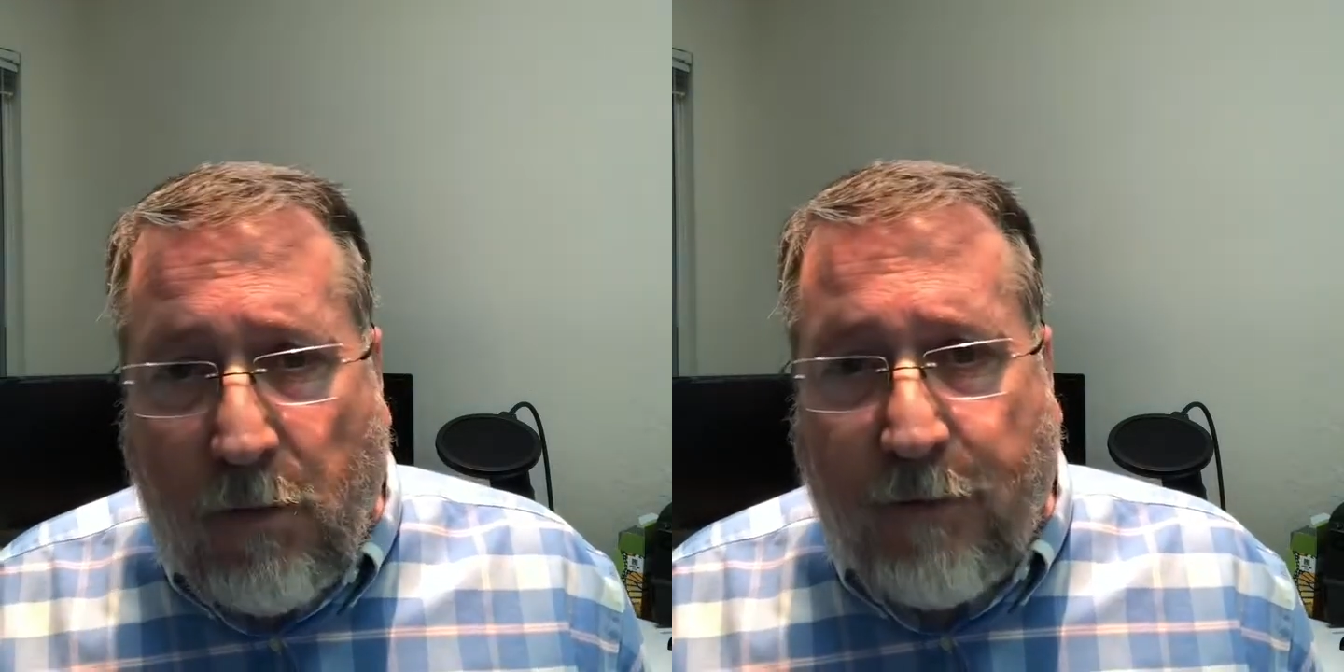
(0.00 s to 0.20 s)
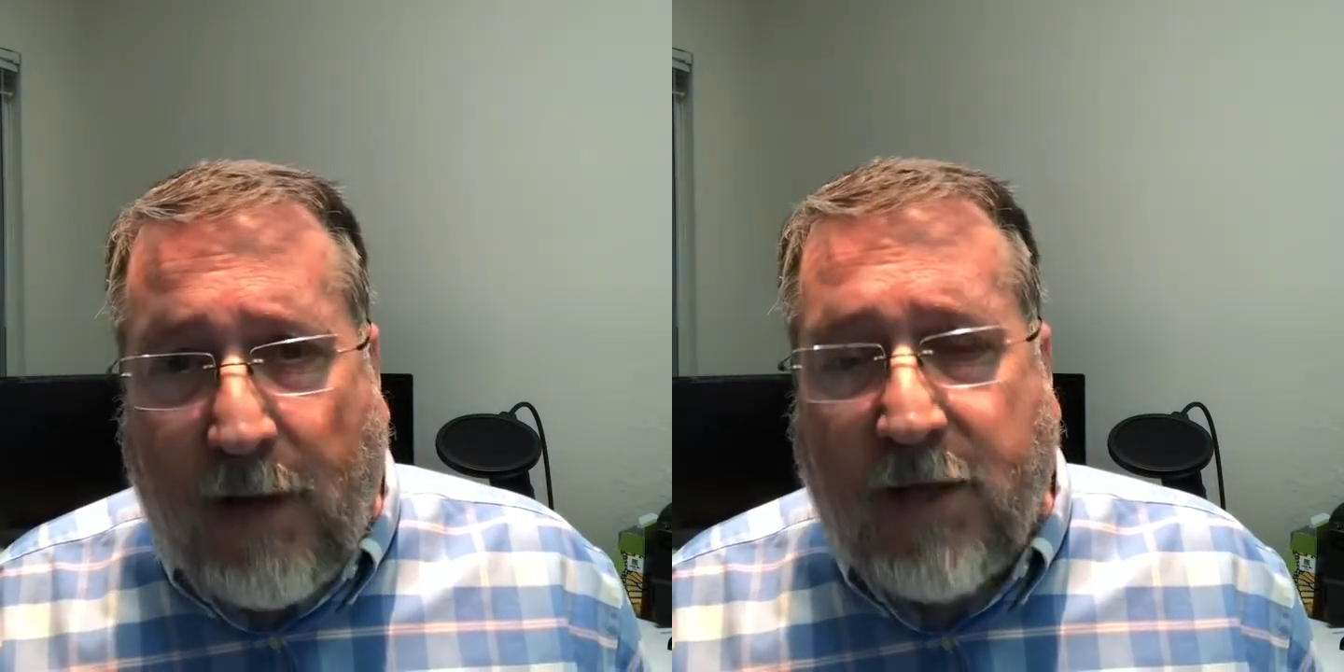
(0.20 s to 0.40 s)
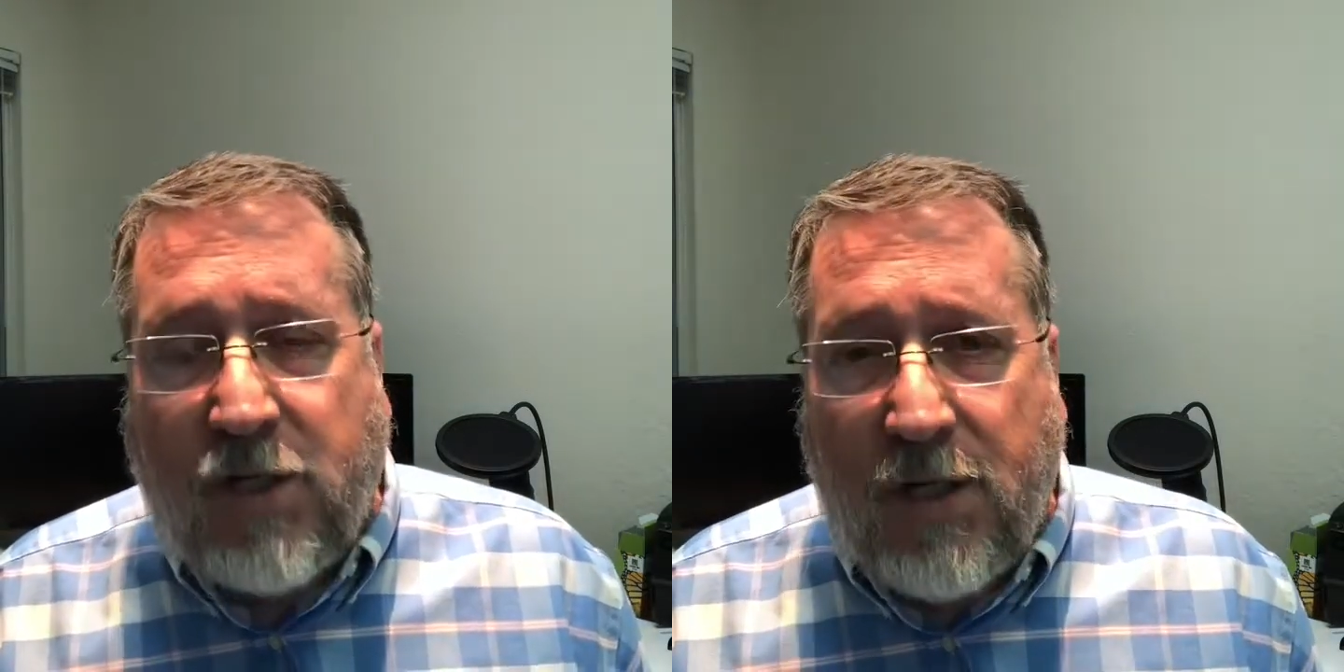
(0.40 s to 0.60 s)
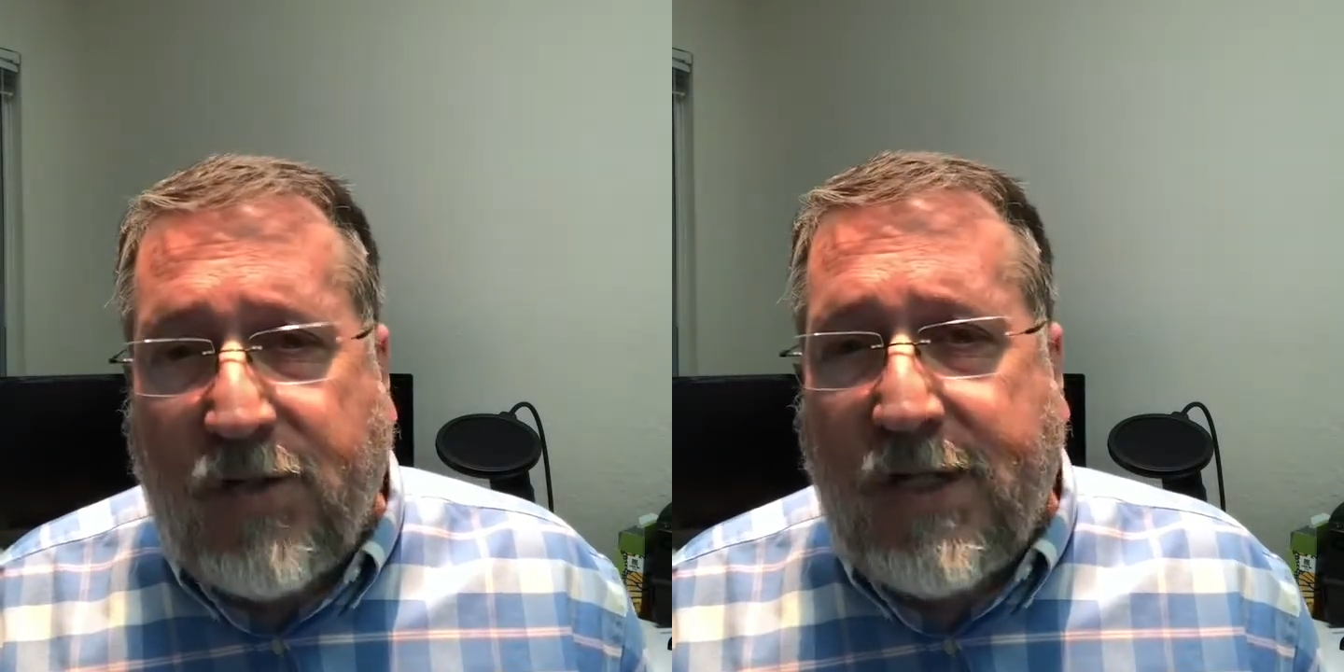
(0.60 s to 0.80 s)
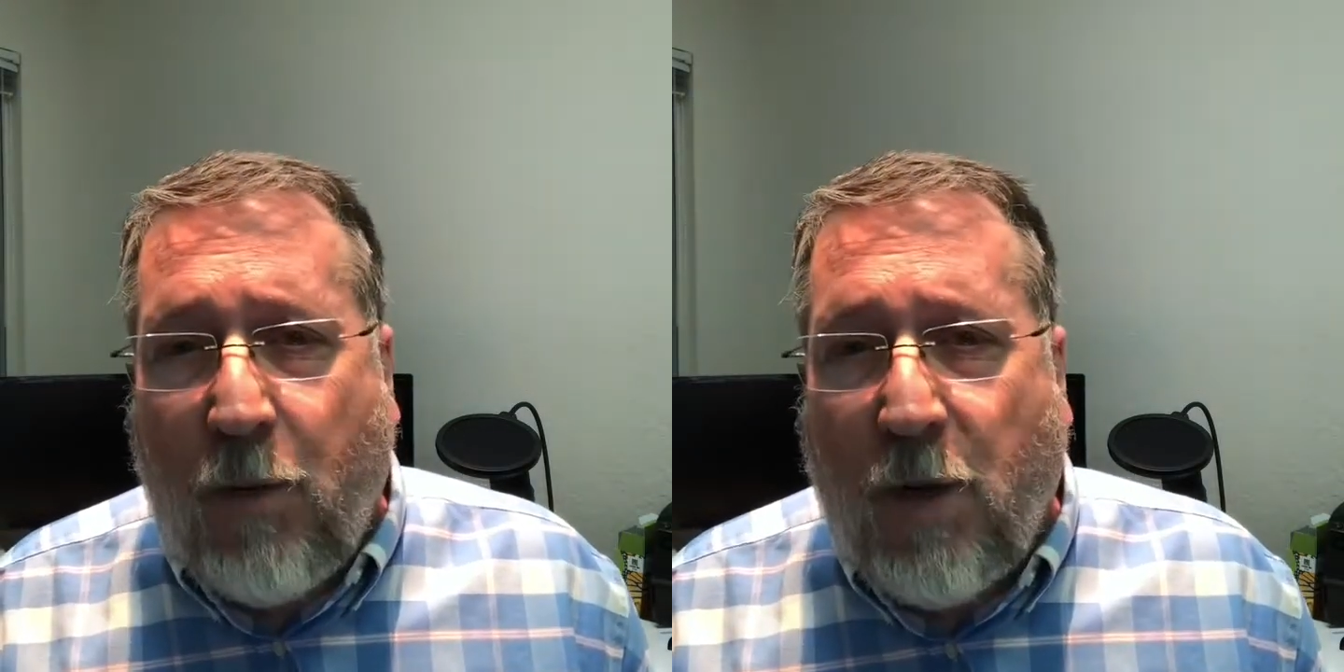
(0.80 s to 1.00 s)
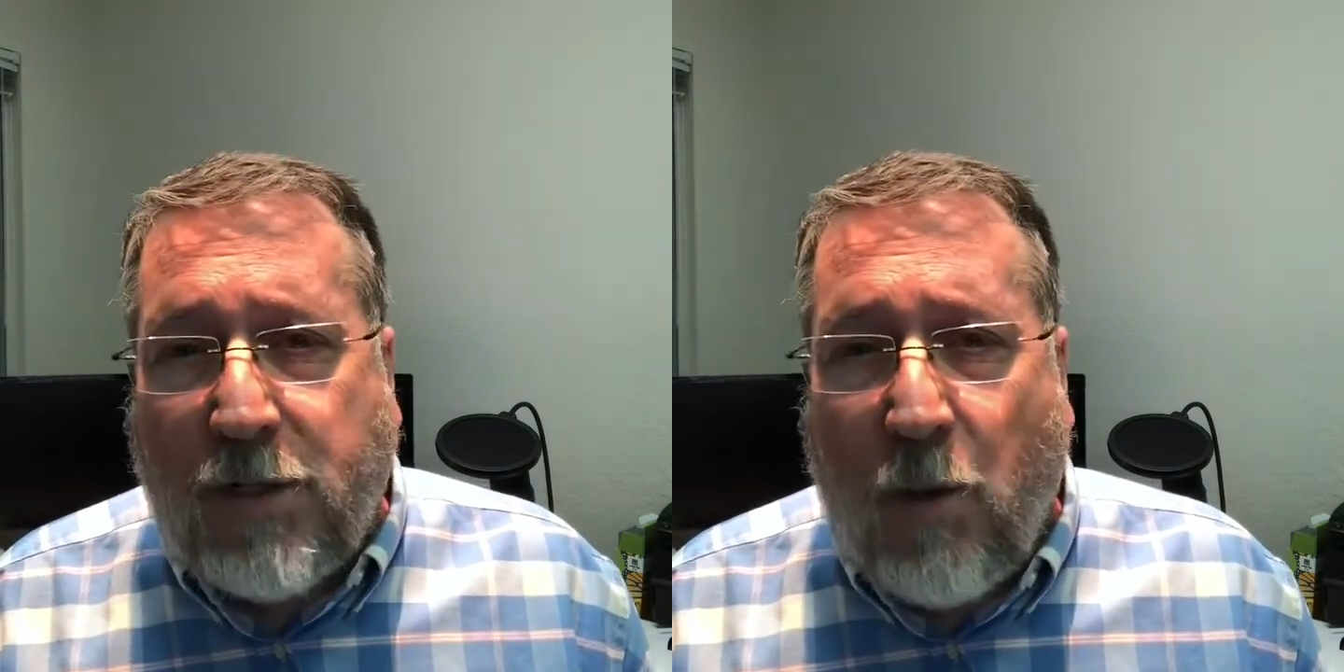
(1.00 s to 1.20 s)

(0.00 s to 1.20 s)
reflection to see what's